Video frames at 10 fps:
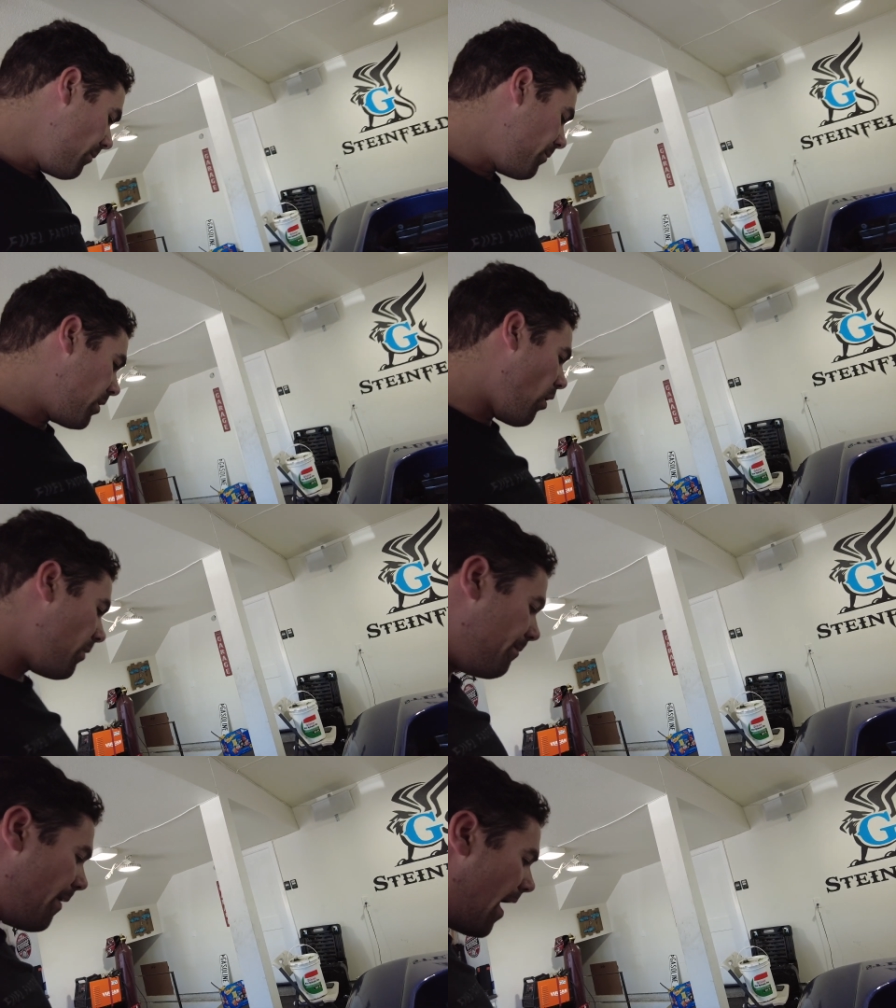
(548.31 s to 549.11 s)

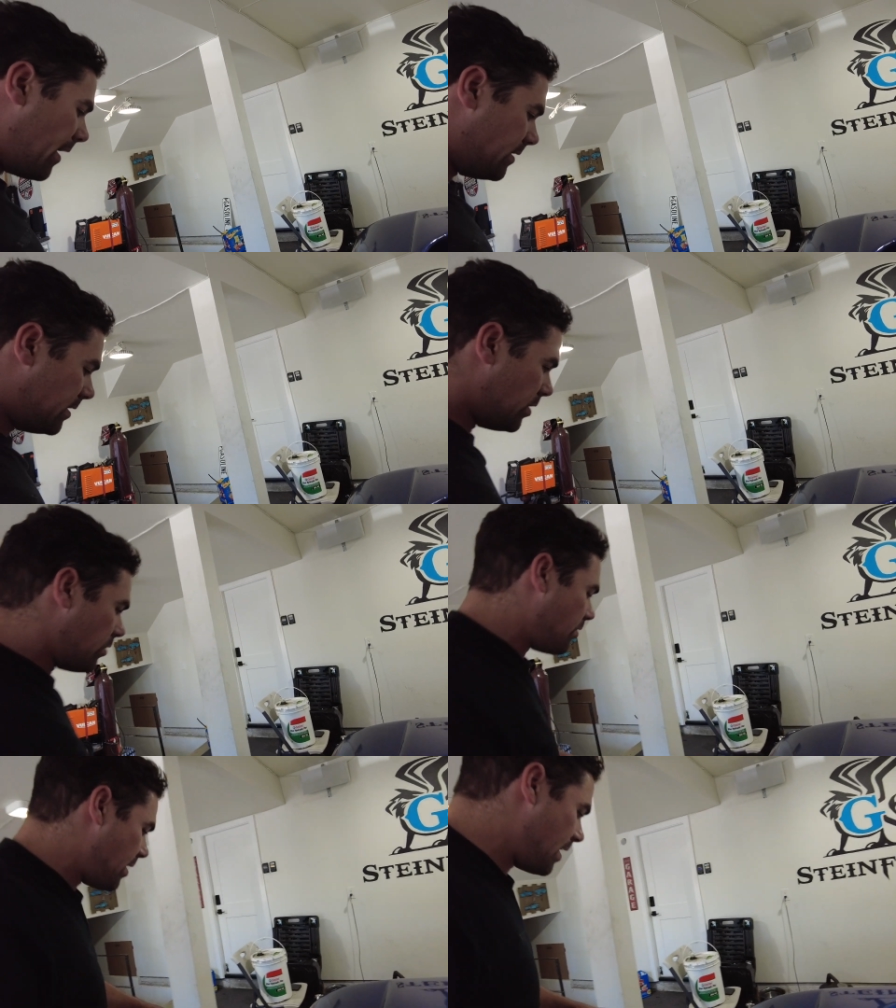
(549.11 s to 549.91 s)
going back
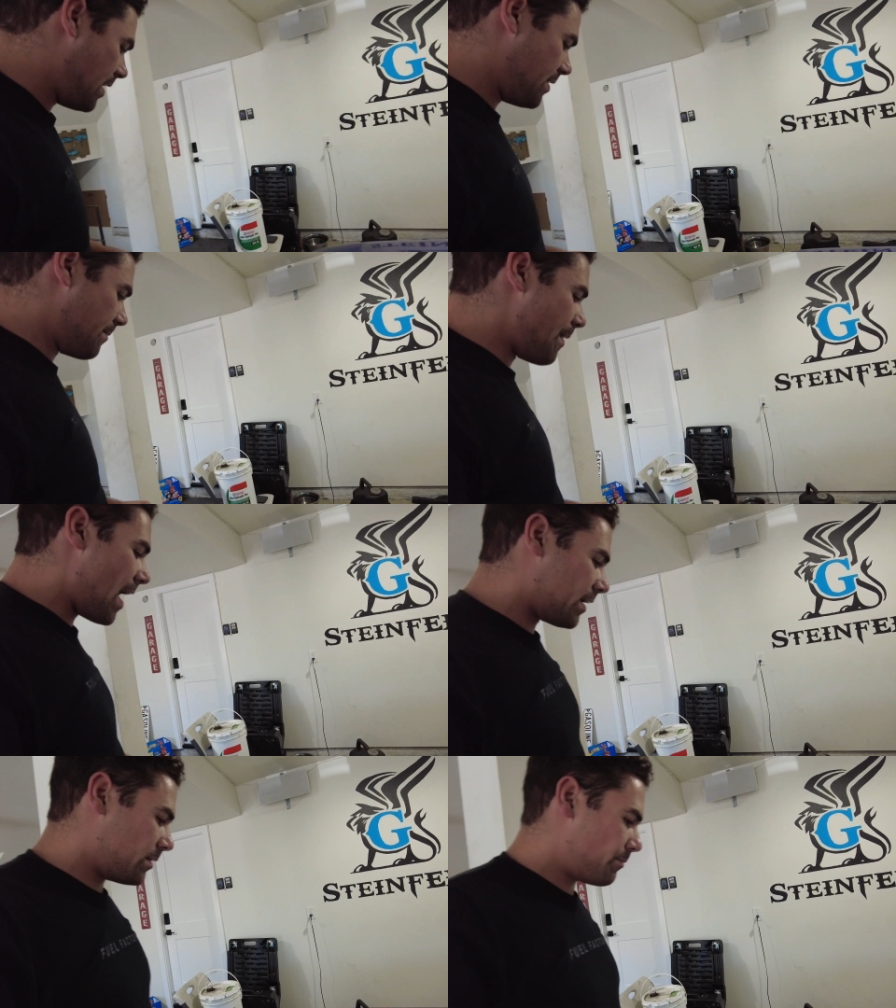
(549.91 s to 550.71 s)
to the
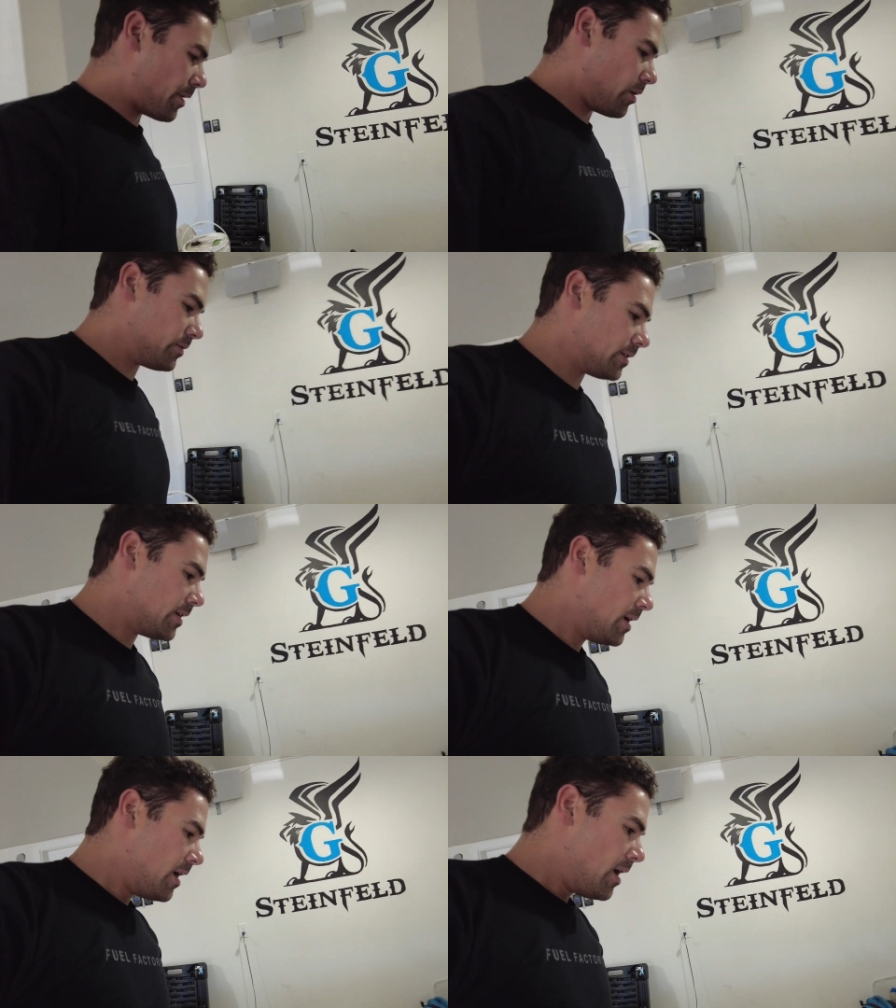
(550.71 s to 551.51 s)
back of the boat,
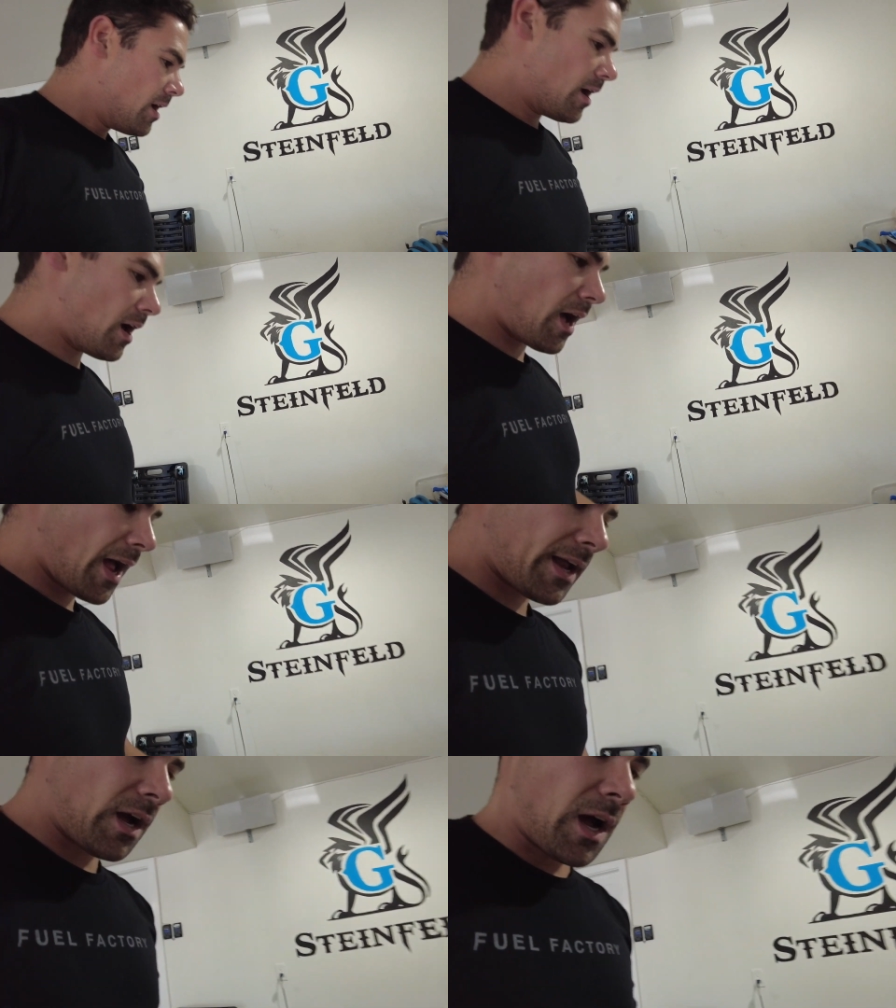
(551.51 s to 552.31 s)

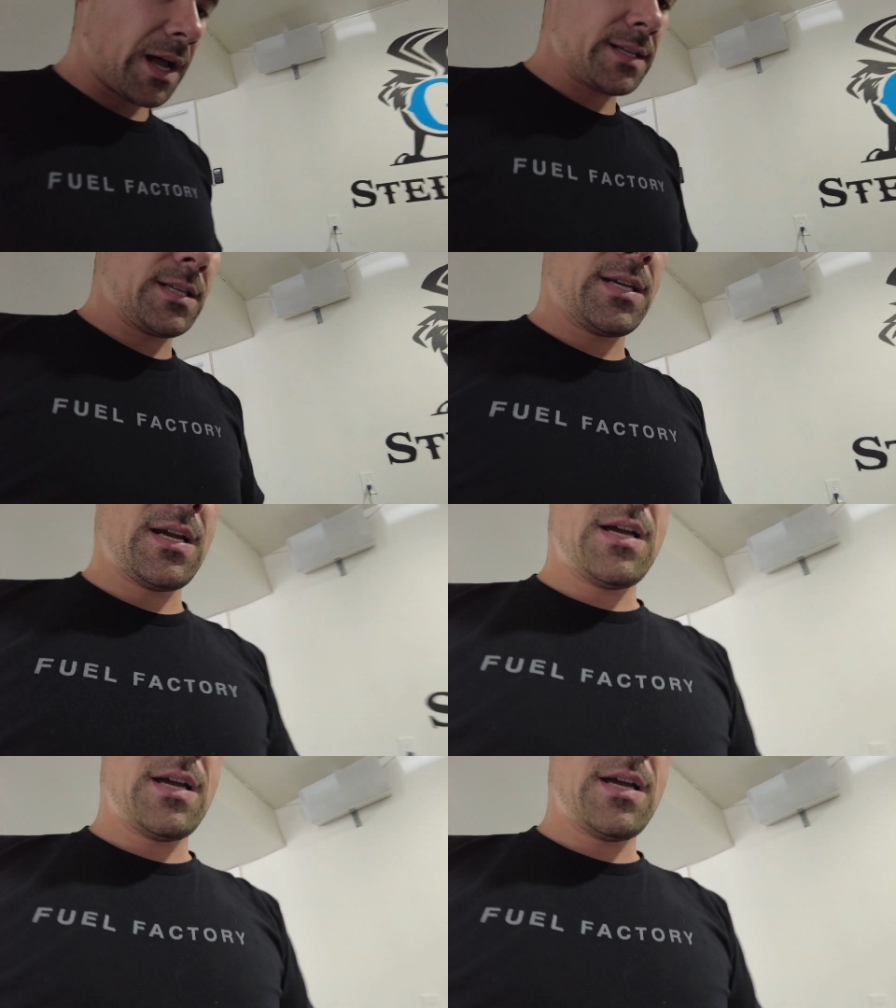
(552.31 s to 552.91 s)
I got,